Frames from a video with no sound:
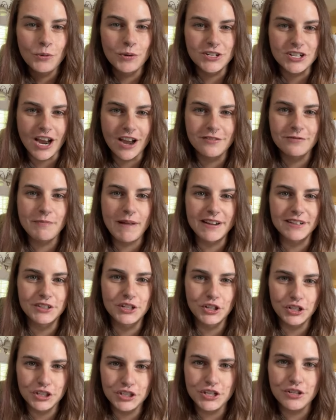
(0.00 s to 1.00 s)
which I've made
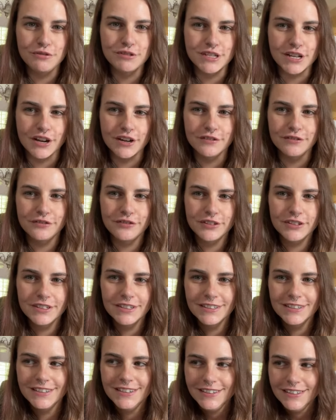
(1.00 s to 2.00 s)
good use of
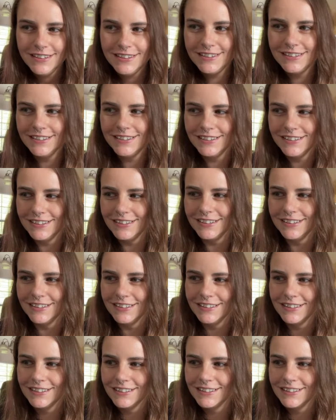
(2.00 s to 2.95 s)
you